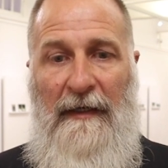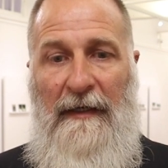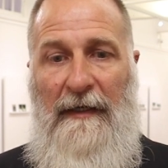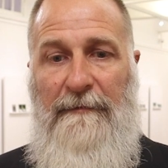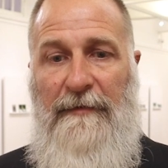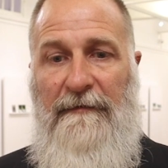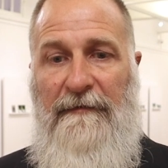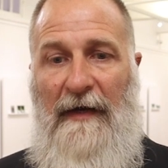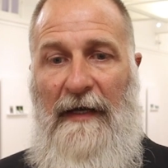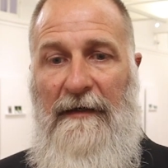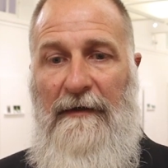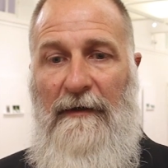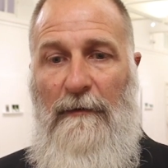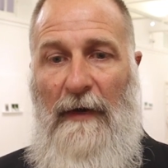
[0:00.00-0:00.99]
it
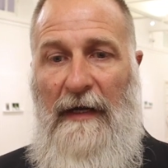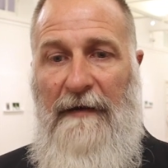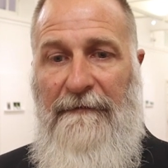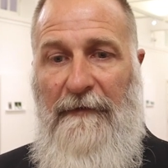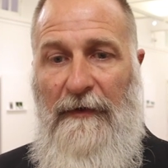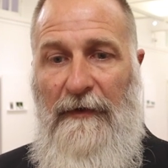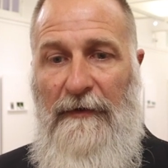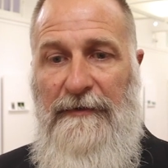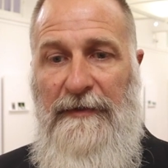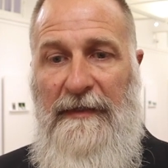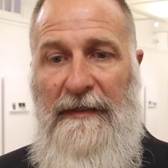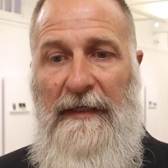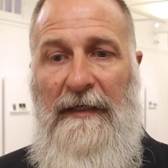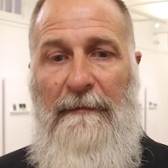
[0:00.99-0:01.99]
provided a way for her to
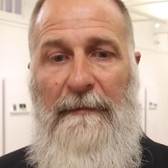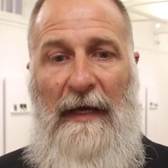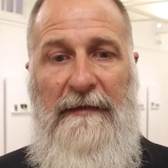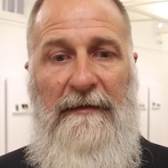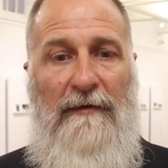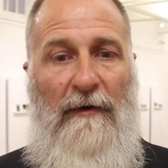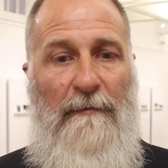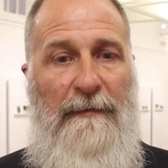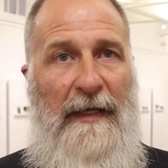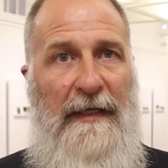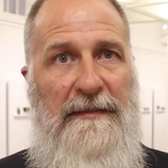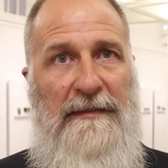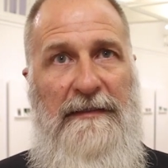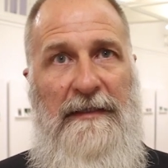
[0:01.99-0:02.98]
think about the
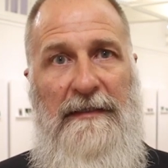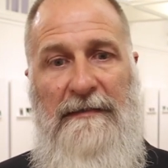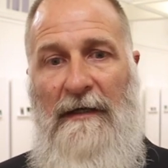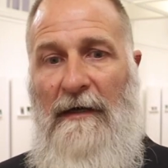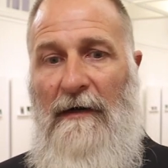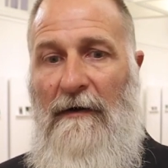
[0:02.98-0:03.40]
complexities